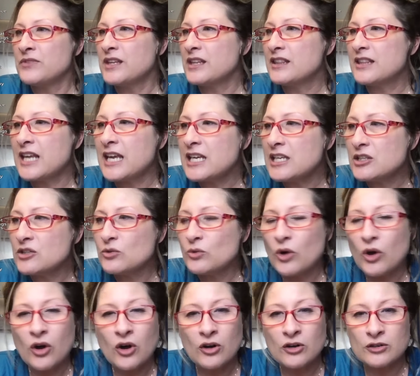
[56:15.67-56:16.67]
thank you
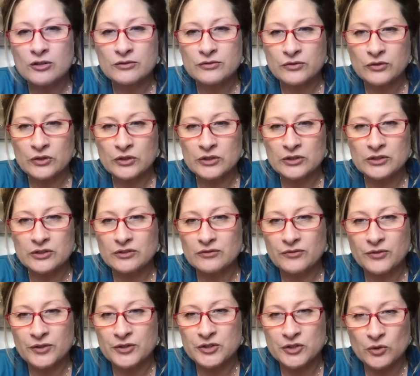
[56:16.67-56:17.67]
all for
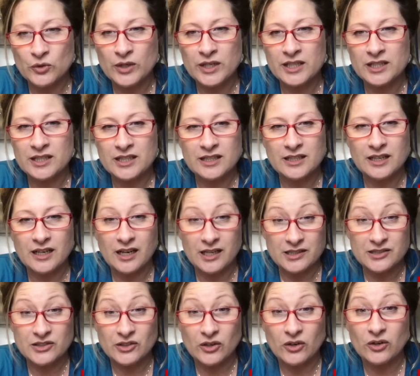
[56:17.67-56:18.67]
joining
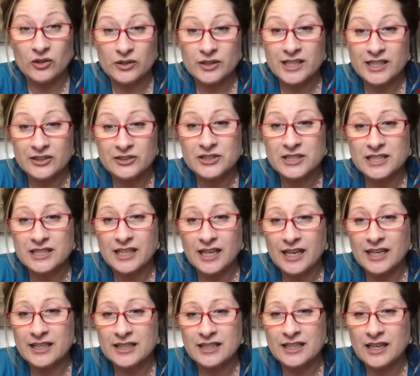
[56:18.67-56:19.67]
us all here
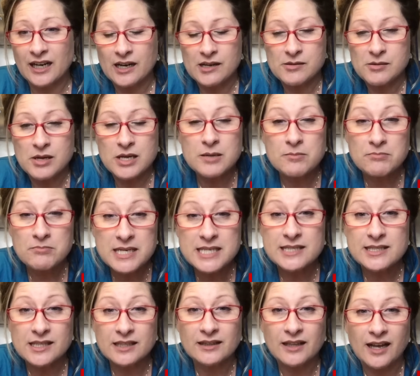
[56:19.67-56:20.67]
tonight. And it
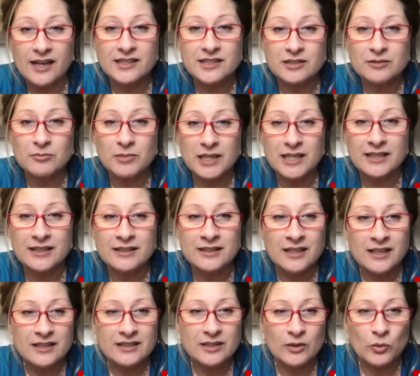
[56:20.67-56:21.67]
means a lot to me
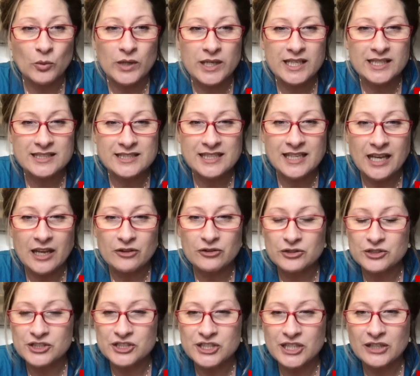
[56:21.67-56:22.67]
that we get together
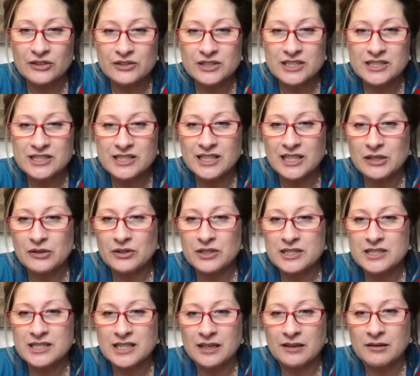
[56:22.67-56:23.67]
and share these
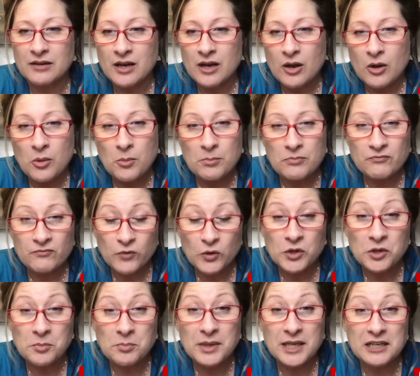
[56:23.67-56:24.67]
secrets and for
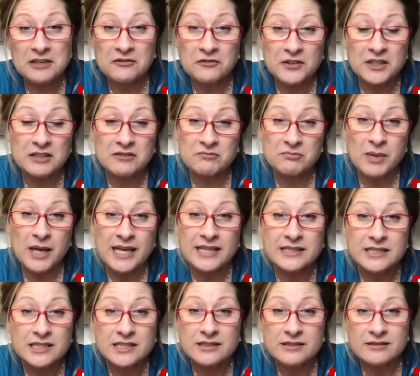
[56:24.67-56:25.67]
the benefit of
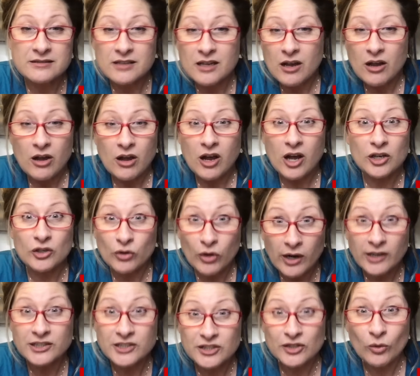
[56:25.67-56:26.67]
pets
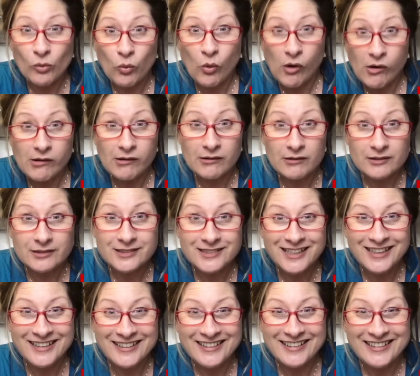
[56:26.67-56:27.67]
across the world,
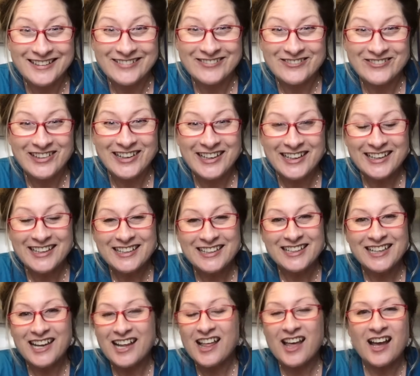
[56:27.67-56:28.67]
right?
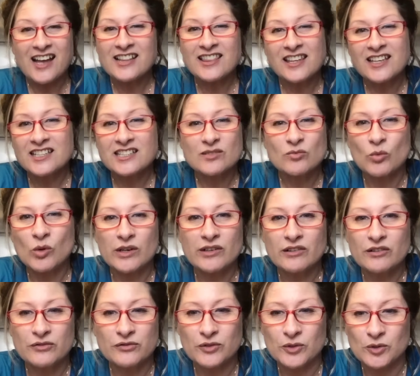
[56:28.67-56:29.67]
I think it's
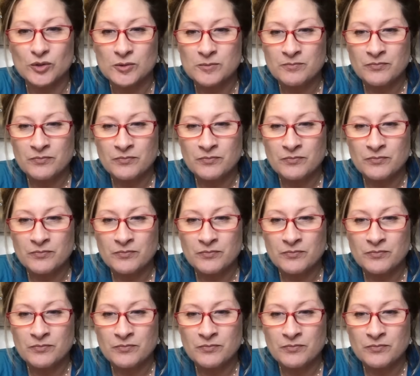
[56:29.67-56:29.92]
wonderful.